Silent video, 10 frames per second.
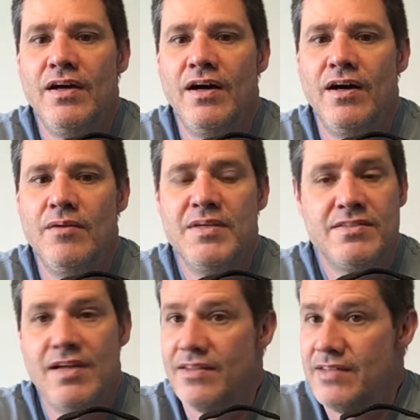It's
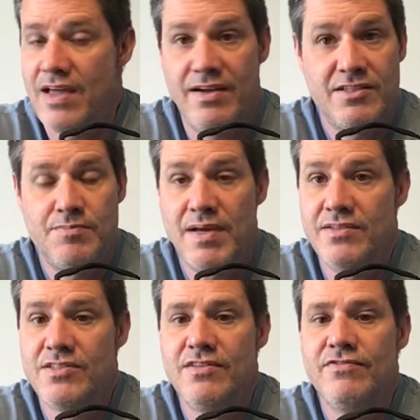not that
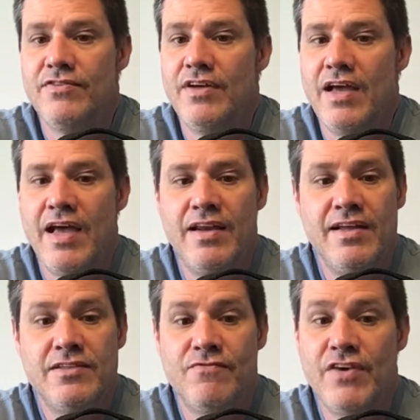expensive, and
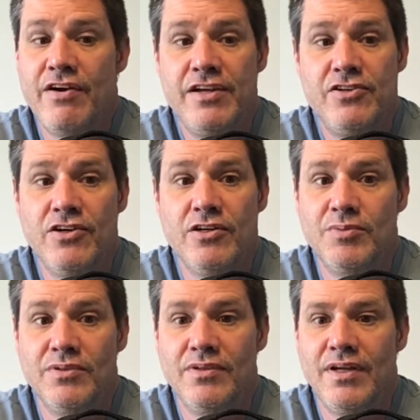it's very
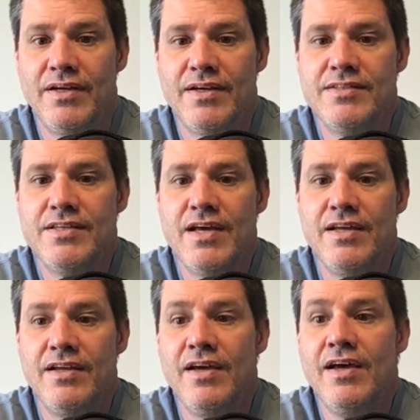durable. Like I
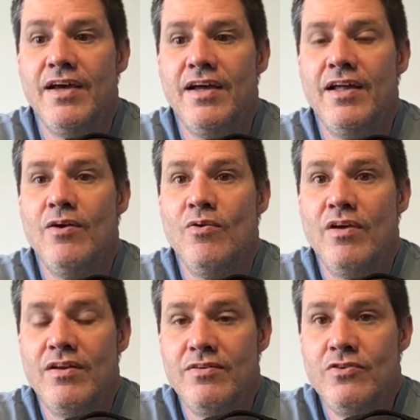said,
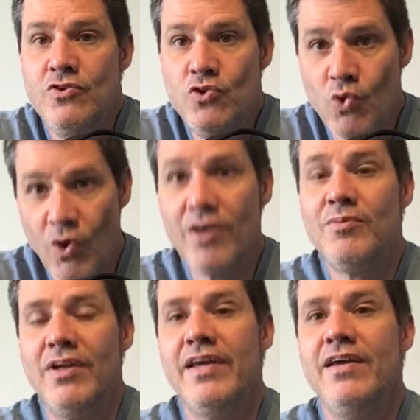
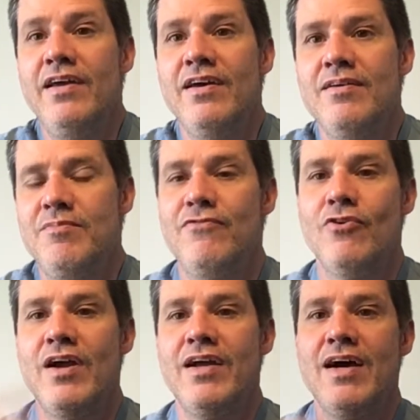normally, before
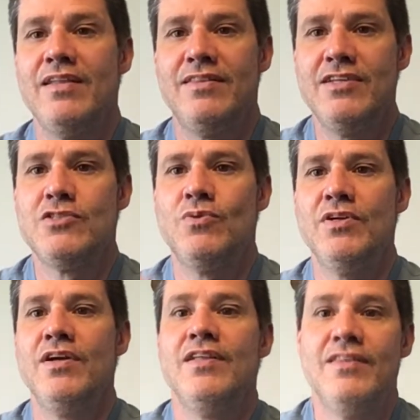I got this
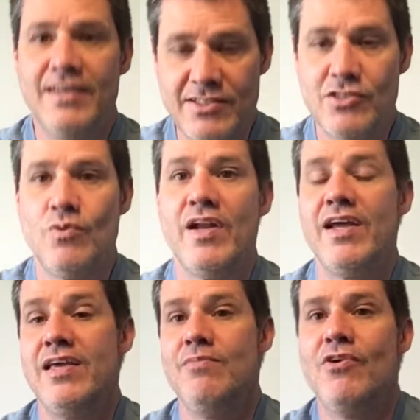one, this is the one I
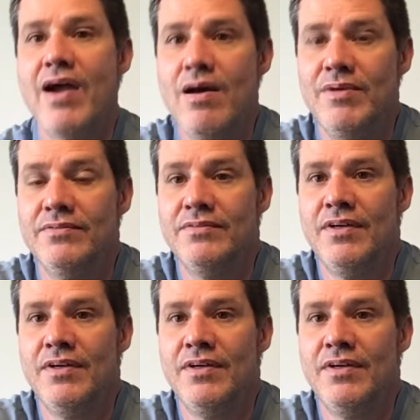keep grabbing.